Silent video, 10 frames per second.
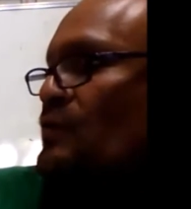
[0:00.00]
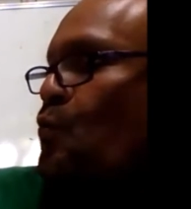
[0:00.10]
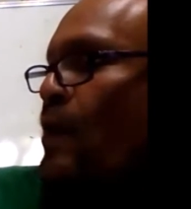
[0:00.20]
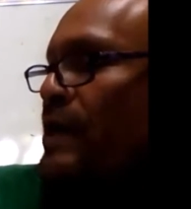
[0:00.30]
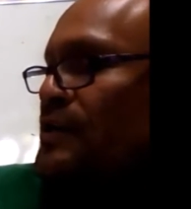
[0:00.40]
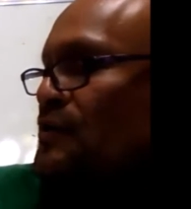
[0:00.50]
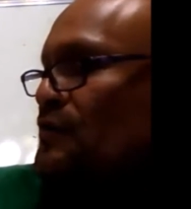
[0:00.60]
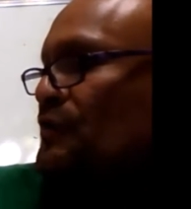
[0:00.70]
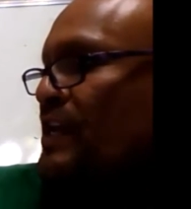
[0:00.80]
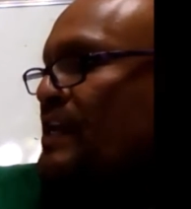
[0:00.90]
what do you
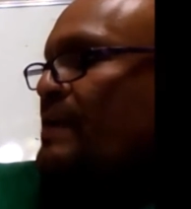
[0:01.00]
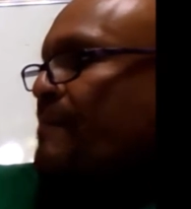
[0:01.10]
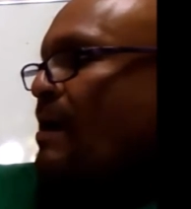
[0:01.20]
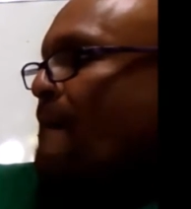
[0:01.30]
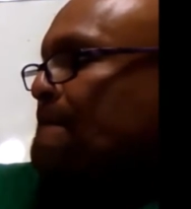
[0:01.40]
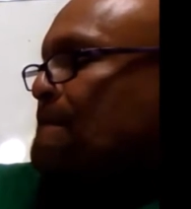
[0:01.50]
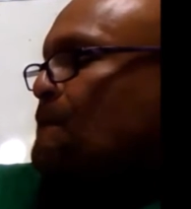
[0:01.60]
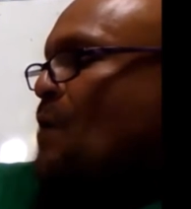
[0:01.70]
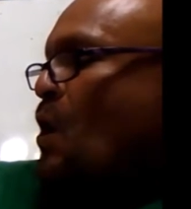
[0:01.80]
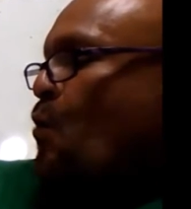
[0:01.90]
think about
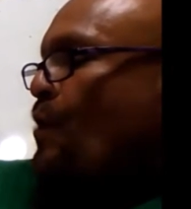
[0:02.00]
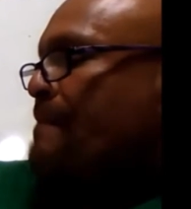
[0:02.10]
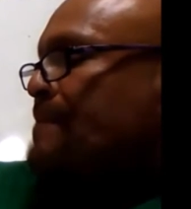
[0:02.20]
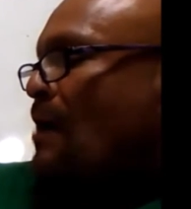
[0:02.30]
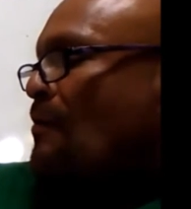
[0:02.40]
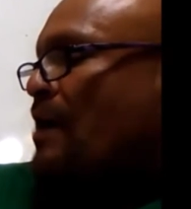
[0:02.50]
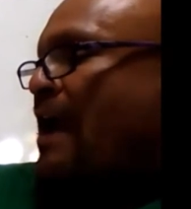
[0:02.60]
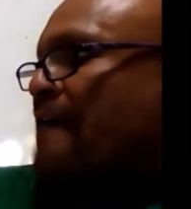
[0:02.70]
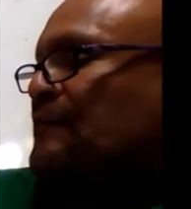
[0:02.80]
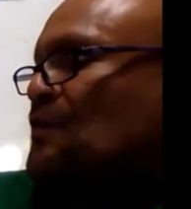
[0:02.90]
wind power
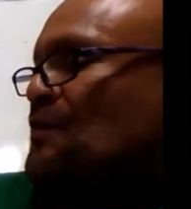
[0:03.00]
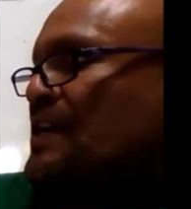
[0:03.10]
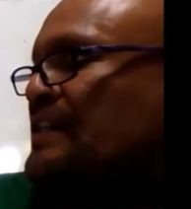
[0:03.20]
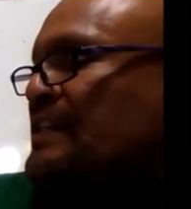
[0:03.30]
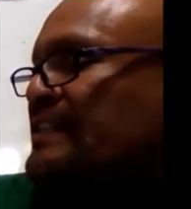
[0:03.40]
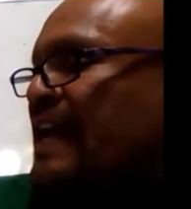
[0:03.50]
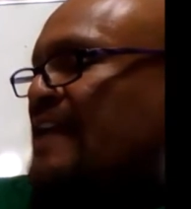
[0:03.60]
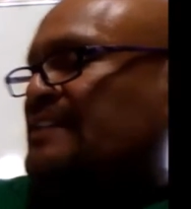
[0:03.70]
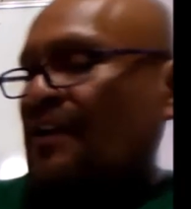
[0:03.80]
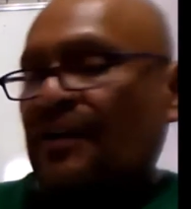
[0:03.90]
after reading the
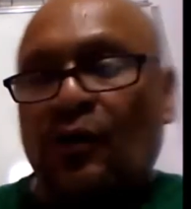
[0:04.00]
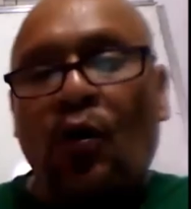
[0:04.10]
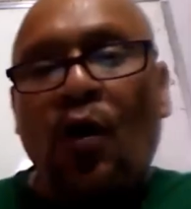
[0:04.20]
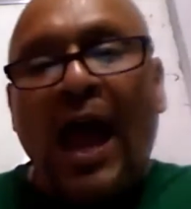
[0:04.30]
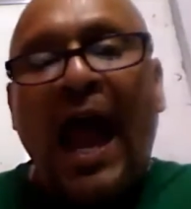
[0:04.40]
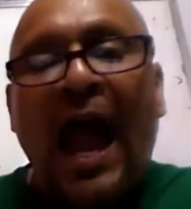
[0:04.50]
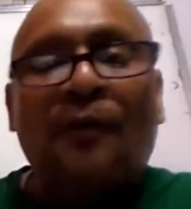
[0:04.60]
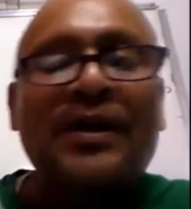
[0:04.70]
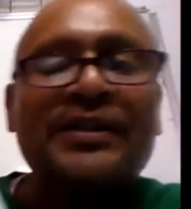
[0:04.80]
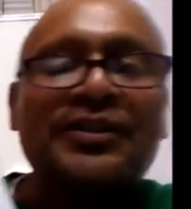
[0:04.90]
science article? I
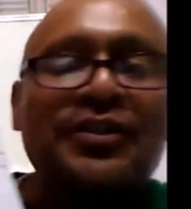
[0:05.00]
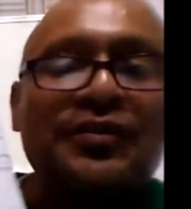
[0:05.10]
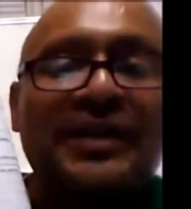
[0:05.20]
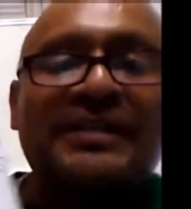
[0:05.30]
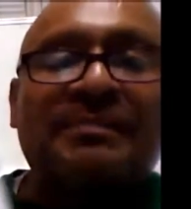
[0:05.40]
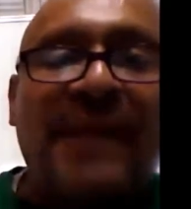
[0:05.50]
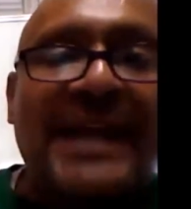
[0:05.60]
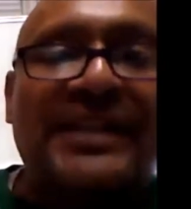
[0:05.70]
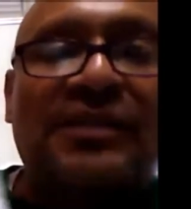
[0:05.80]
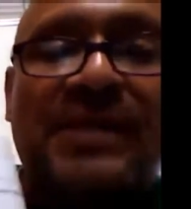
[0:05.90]
want you to
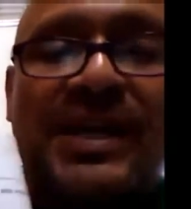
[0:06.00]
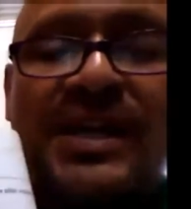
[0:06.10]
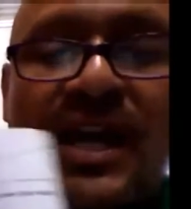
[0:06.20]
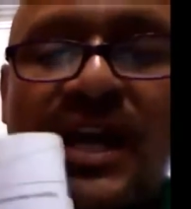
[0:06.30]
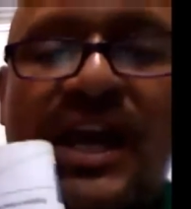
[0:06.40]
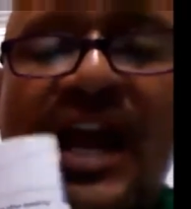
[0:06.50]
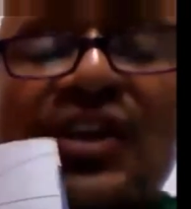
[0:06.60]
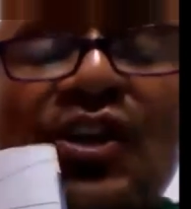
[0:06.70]
explain to me in